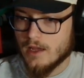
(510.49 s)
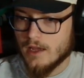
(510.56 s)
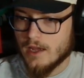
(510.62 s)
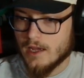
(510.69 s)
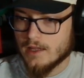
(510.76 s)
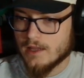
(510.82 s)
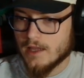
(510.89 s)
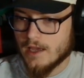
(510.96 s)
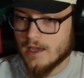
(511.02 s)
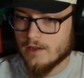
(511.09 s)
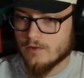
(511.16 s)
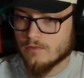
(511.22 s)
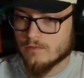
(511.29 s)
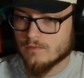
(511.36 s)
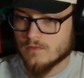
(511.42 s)
And
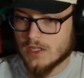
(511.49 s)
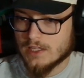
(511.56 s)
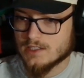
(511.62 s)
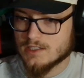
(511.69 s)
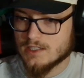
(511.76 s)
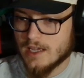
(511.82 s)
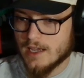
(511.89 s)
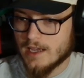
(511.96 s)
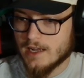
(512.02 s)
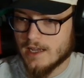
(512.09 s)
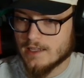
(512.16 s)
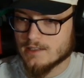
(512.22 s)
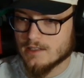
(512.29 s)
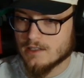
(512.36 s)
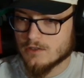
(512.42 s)
then let's say it
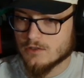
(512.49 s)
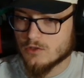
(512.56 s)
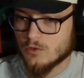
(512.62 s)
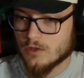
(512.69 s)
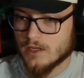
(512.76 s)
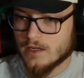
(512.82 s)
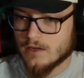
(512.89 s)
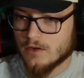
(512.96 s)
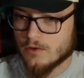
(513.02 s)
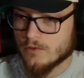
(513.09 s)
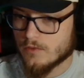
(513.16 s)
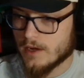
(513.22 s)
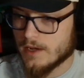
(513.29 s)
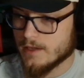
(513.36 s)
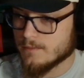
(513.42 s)
has a little tornado,
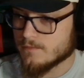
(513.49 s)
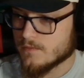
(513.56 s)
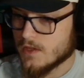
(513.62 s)
right?